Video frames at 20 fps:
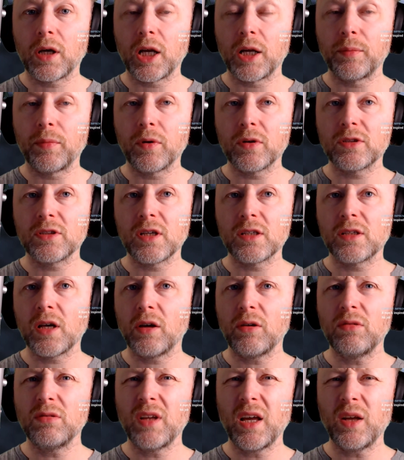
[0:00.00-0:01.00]
And the boss says,
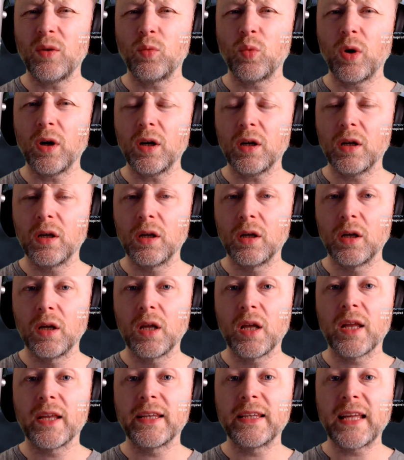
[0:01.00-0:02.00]
how? Then what?
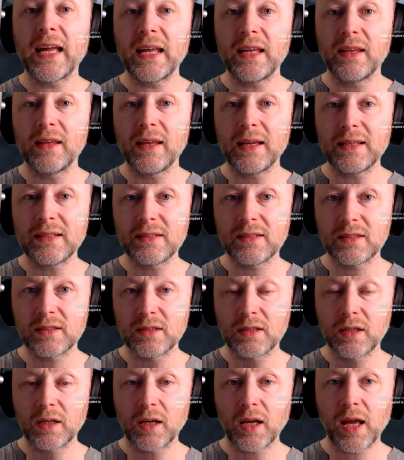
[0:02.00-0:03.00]
Then
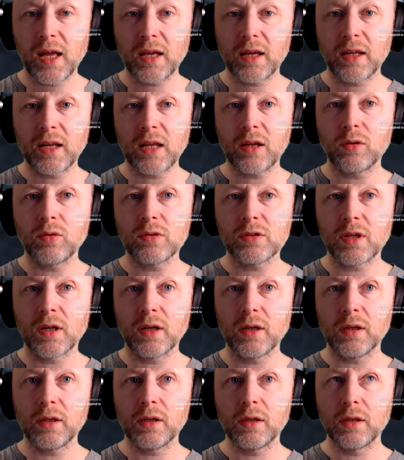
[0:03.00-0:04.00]
this. And Craig goes
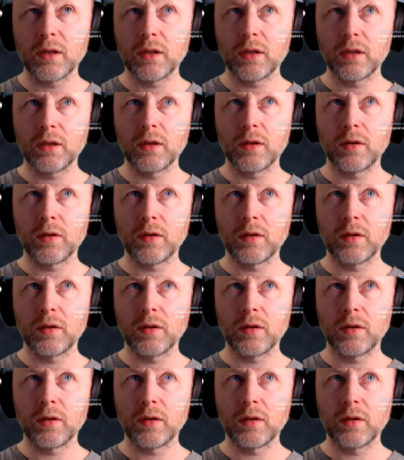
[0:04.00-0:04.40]
like that.